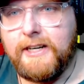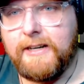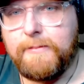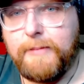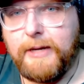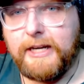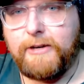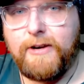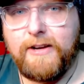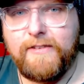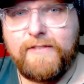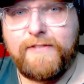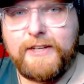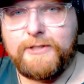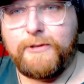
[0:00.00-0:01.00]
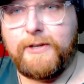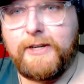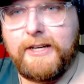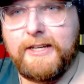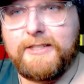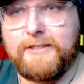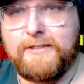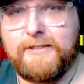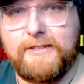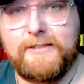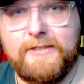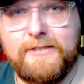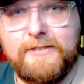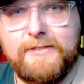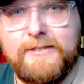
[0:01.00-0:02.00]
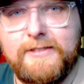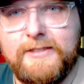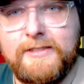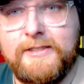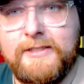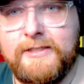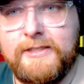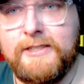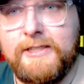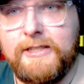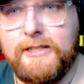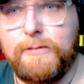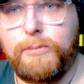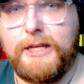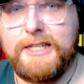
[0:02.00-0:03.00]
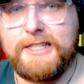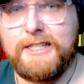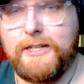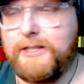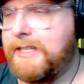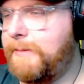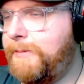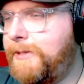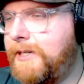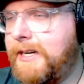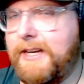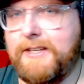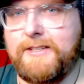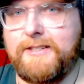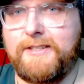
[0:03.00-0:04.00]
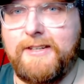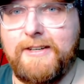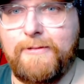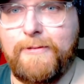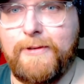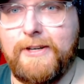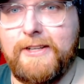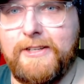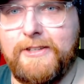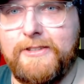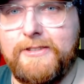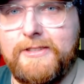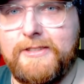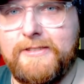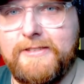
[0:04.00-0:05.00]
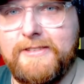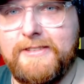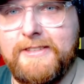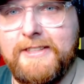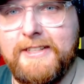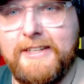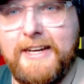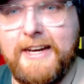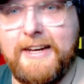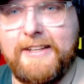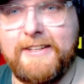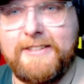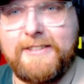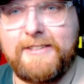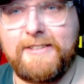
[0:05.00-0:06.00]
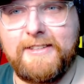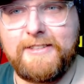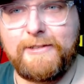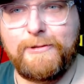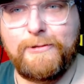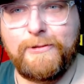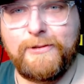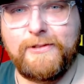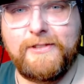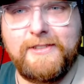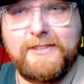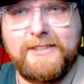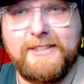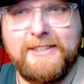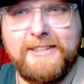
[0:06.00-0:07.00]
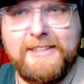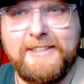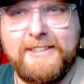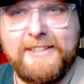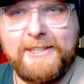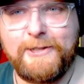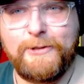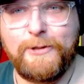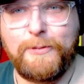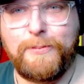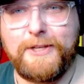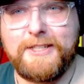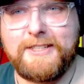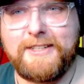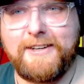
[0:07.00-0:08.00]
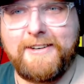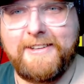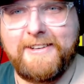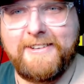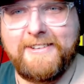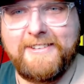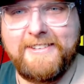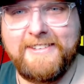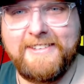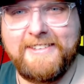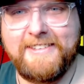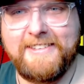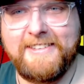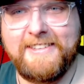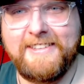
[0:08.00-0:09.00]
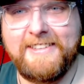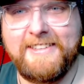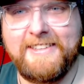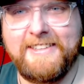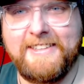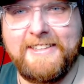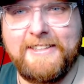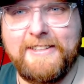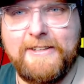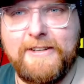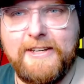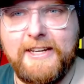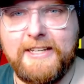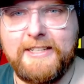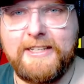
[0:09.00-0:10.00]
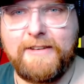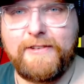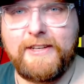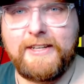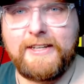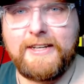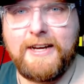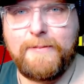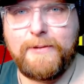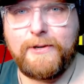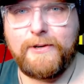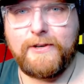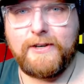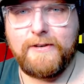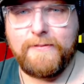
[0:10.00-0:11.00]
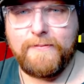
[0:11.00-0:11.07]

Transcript: My Crown Victoria has, Police Interceptor has one of those. Yeah, that's a cool police car though. Yeah, definitely a Commodore.